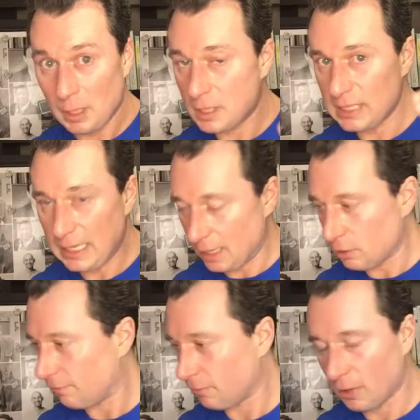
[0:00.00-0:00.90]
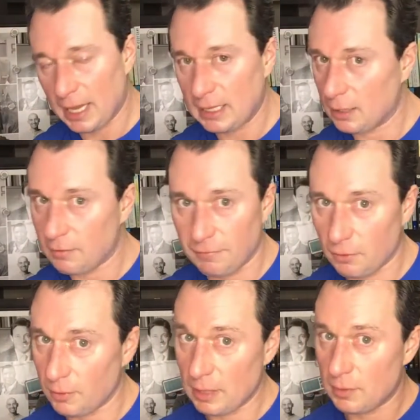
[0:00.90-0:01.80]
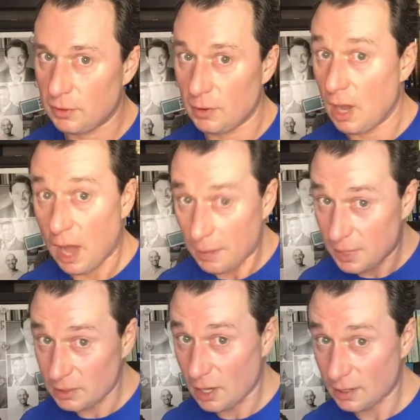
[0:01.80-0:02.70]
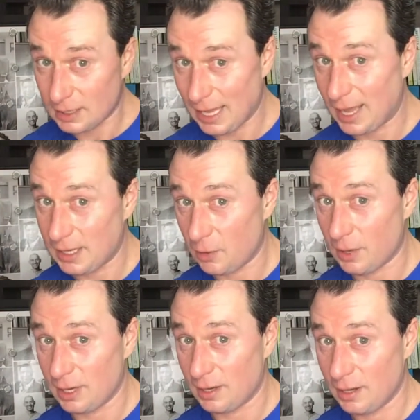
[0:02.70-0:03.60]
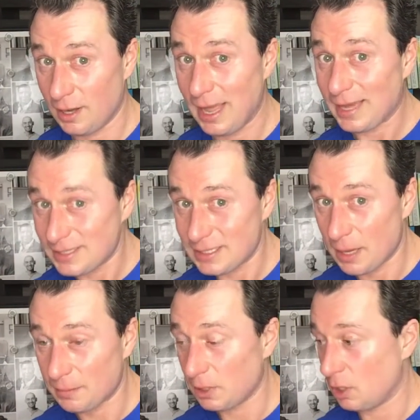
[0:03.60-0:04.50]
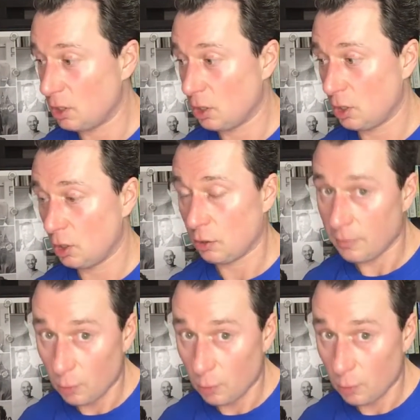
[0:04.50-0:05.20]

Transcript: because I need the full week with you. I'm not talking to anyone except the